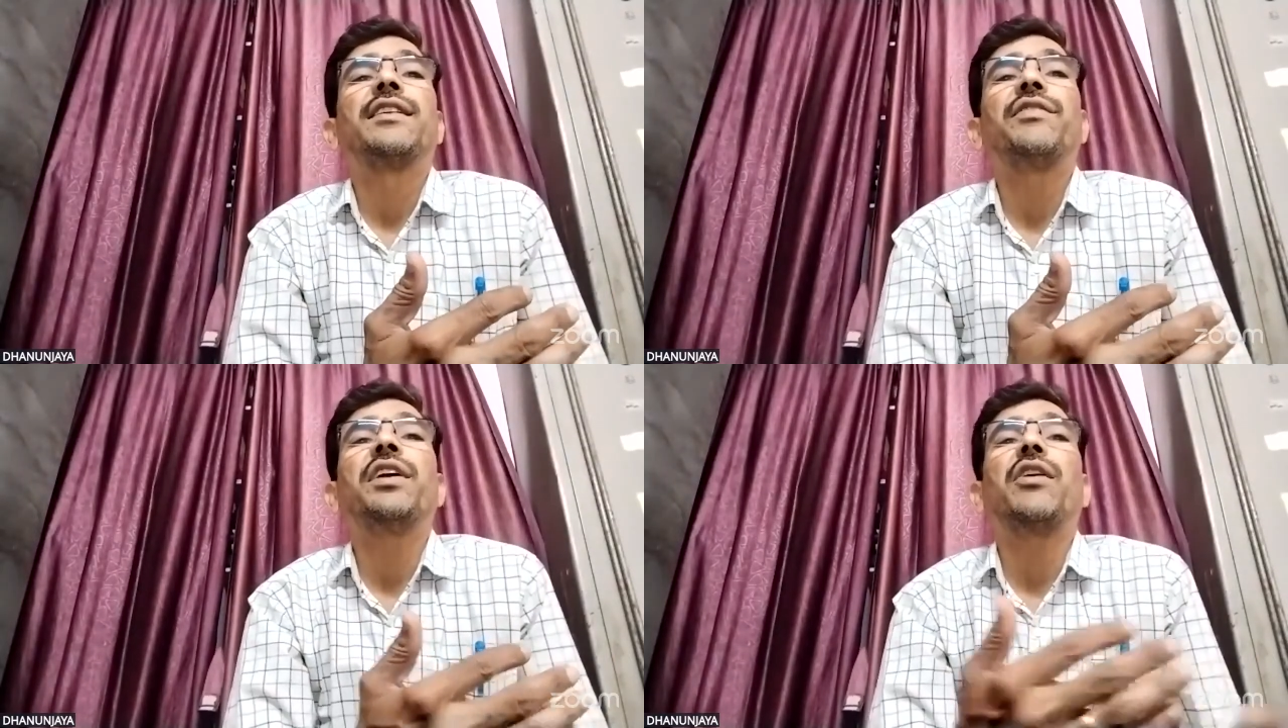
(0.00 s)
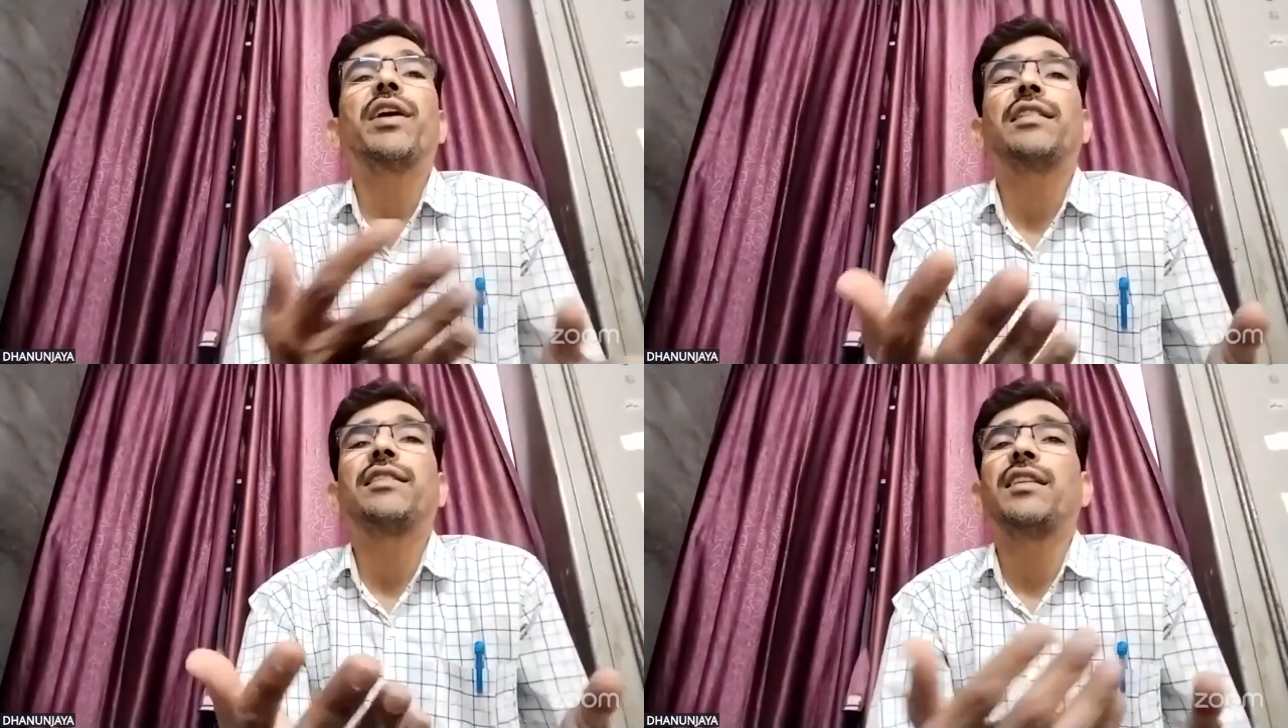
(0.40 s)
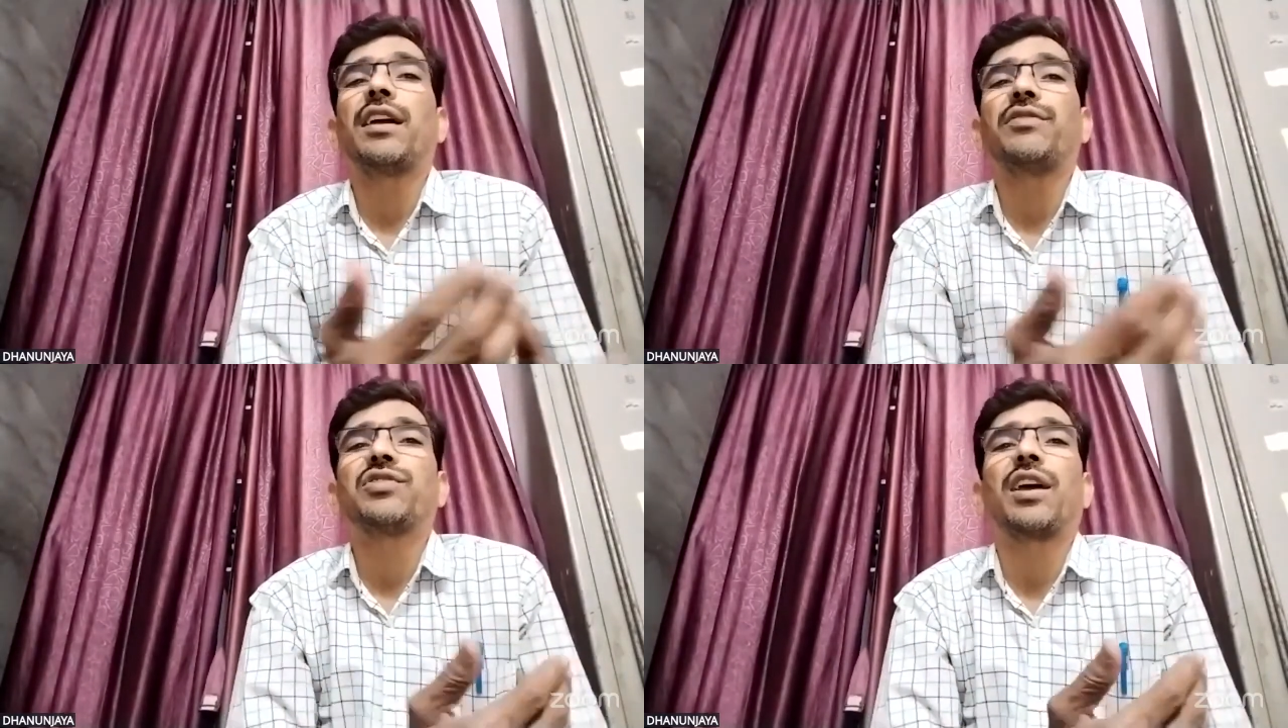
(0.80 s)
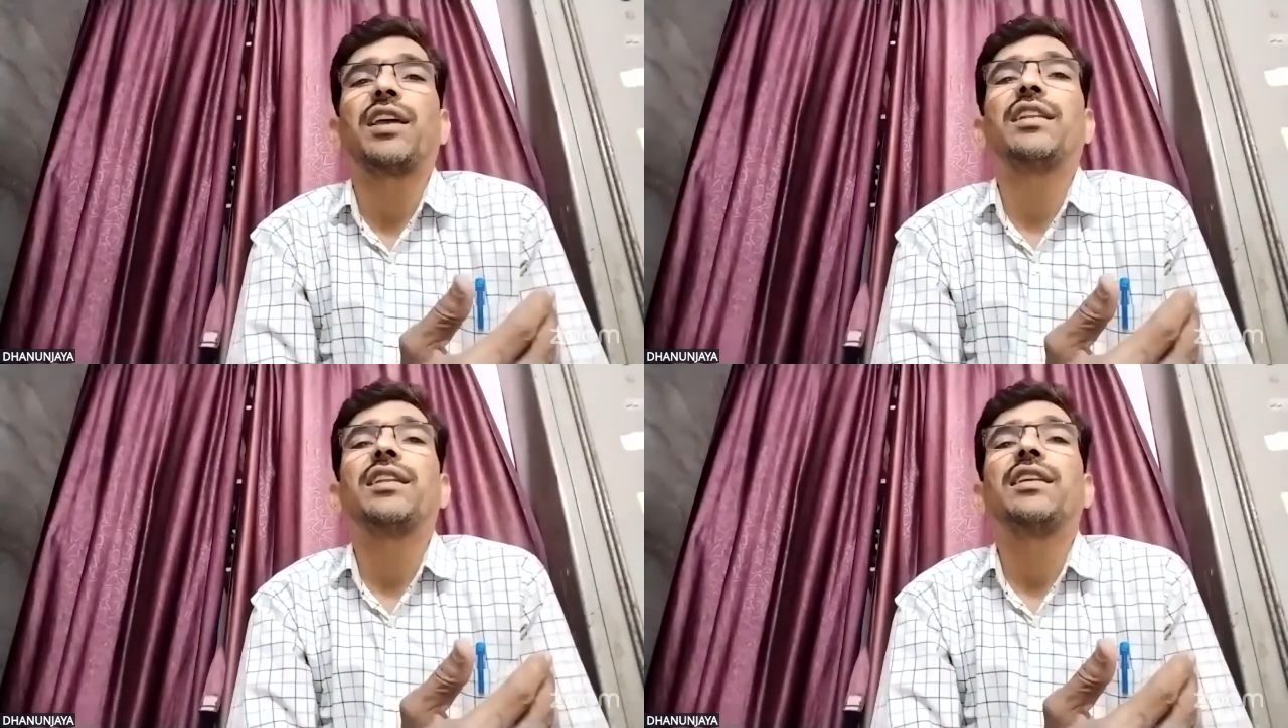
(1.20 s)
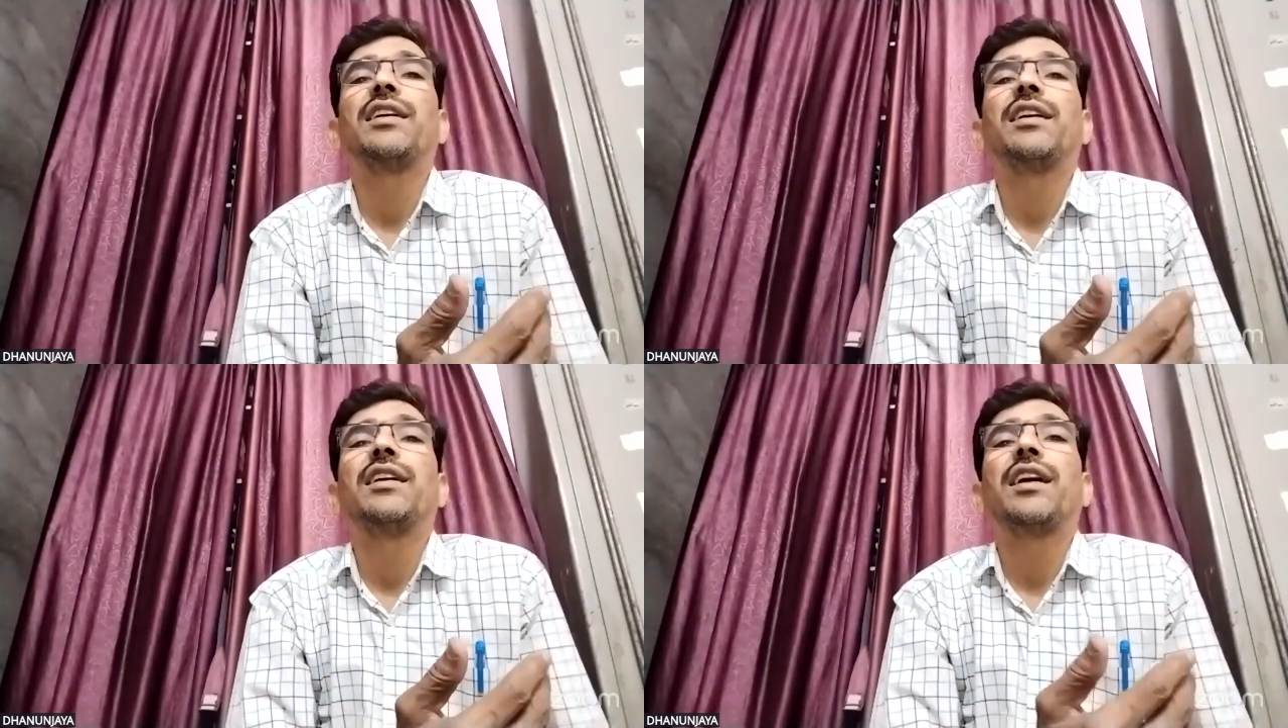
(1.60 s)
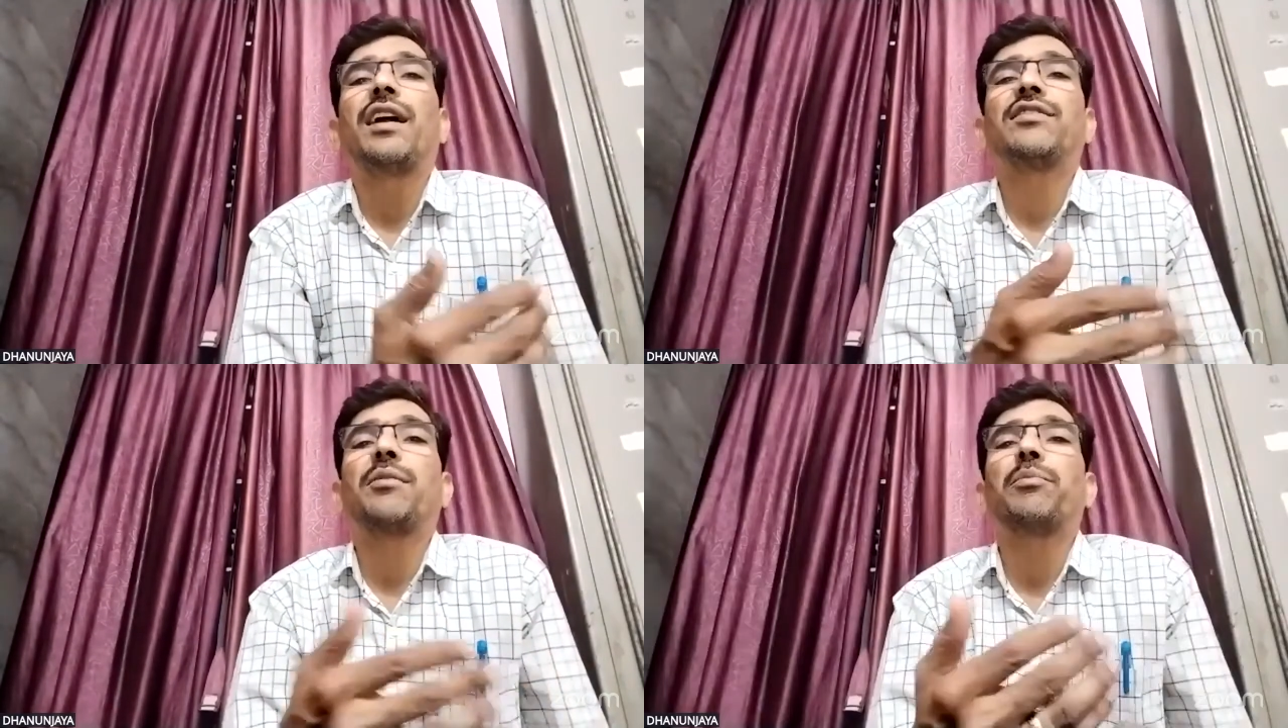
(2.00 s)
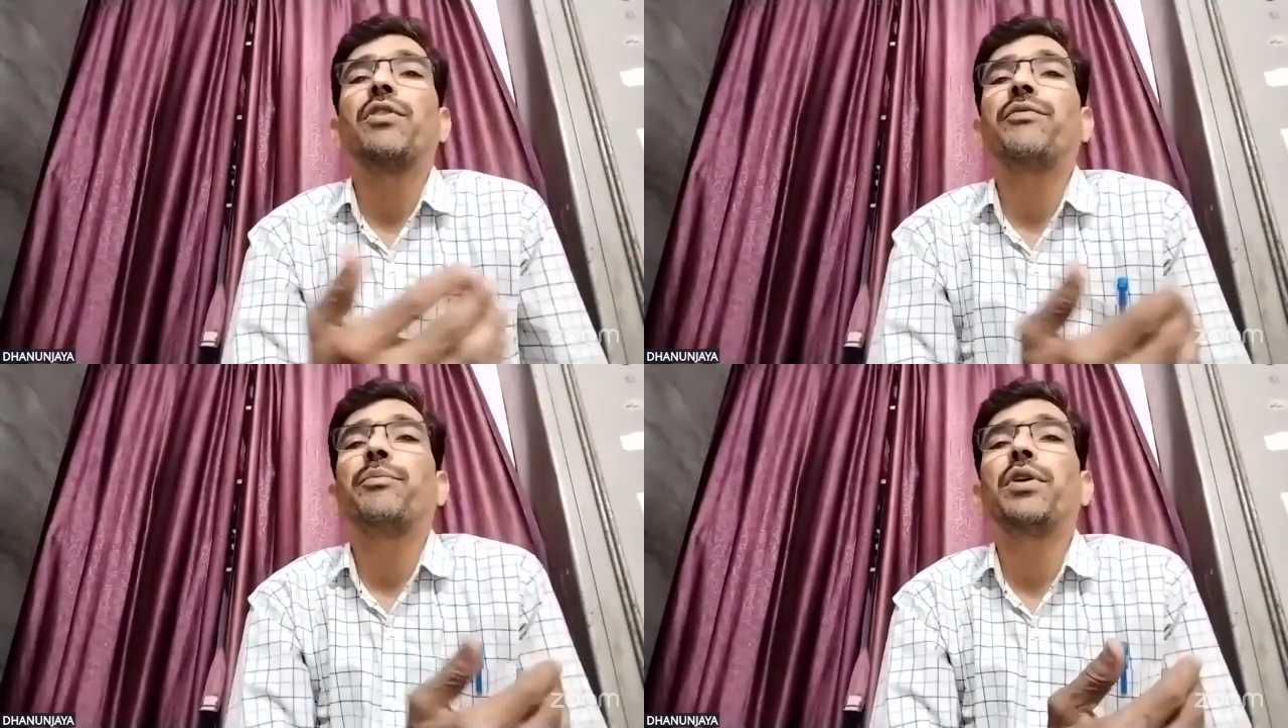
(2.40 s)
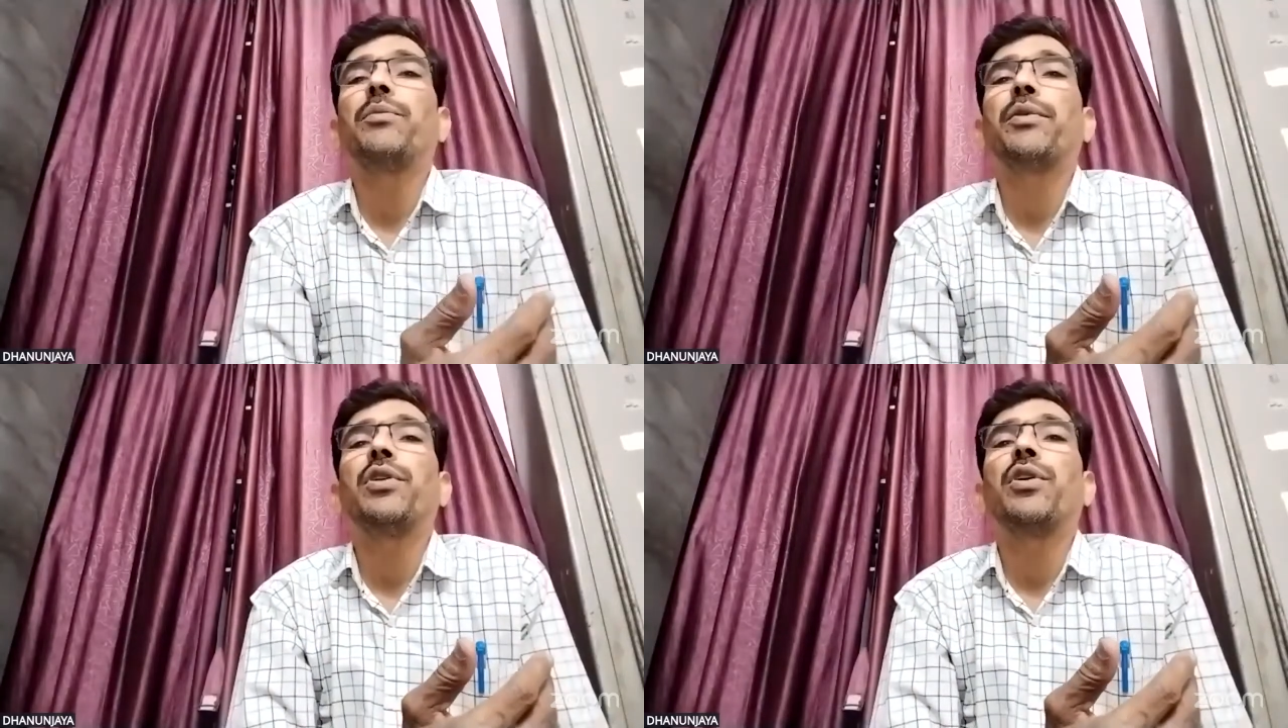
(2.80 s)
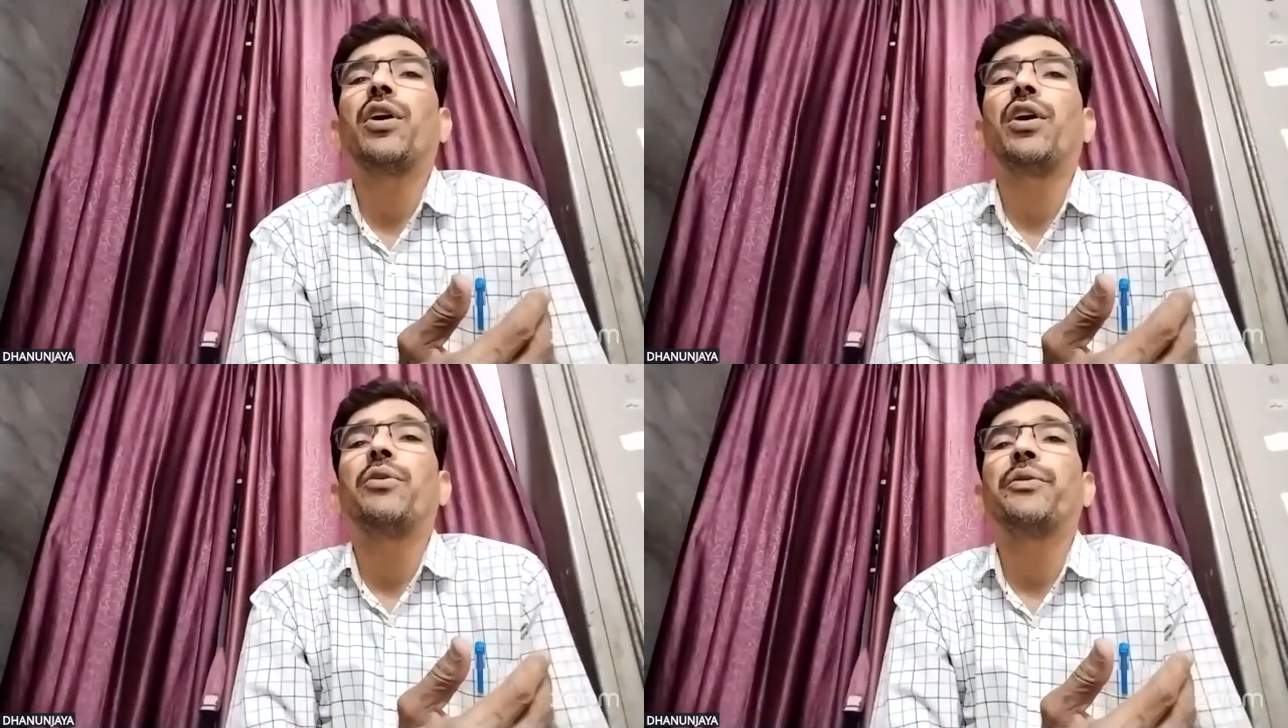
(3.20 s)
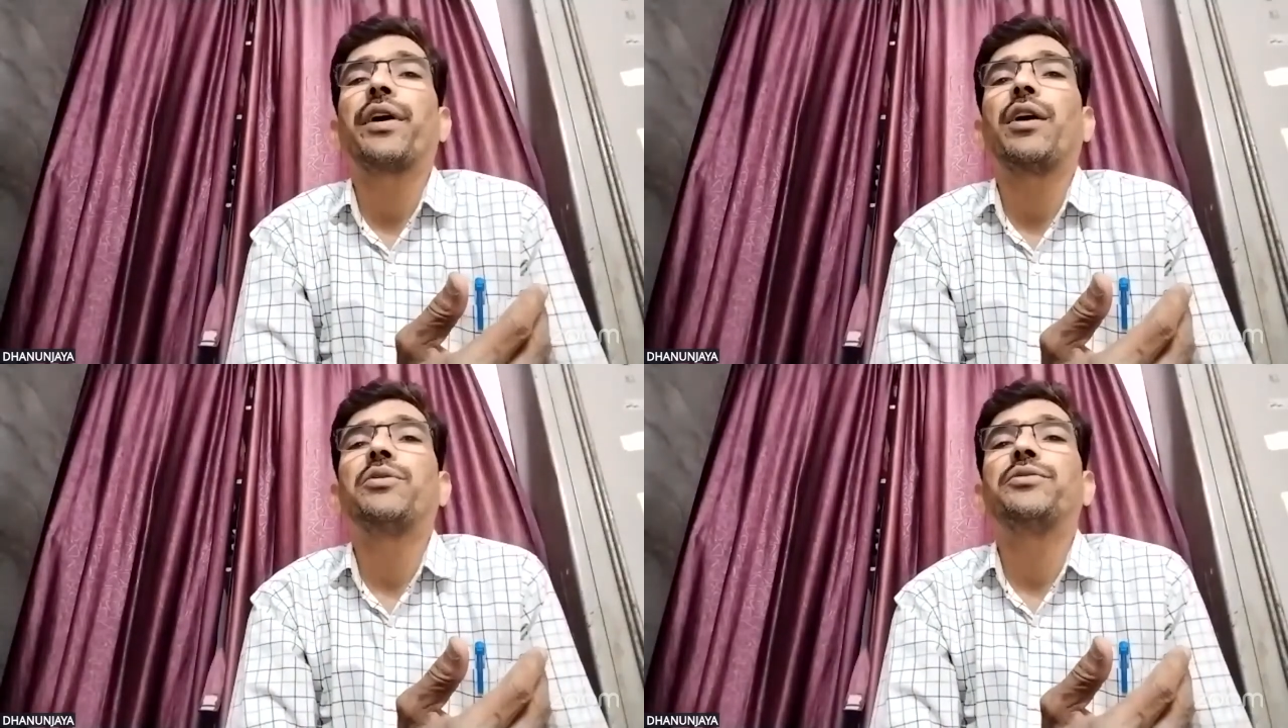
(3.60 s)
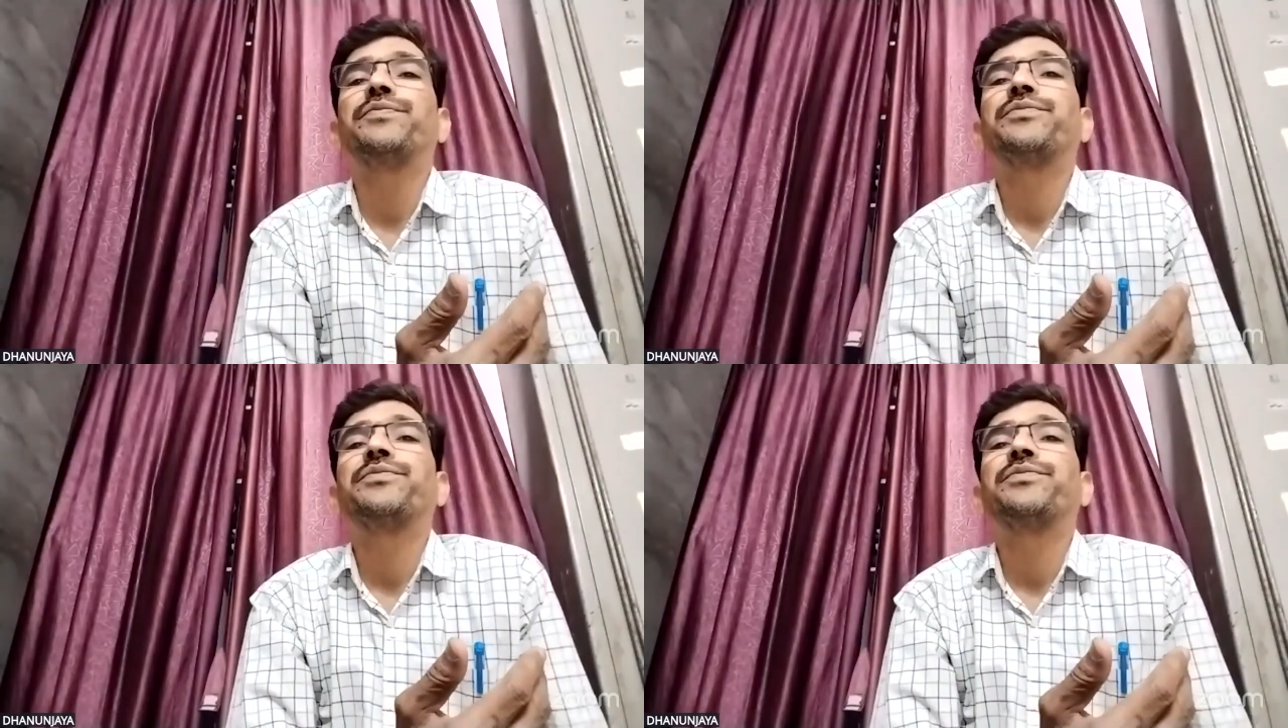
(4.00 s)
we have healthy lifestyle, and some people have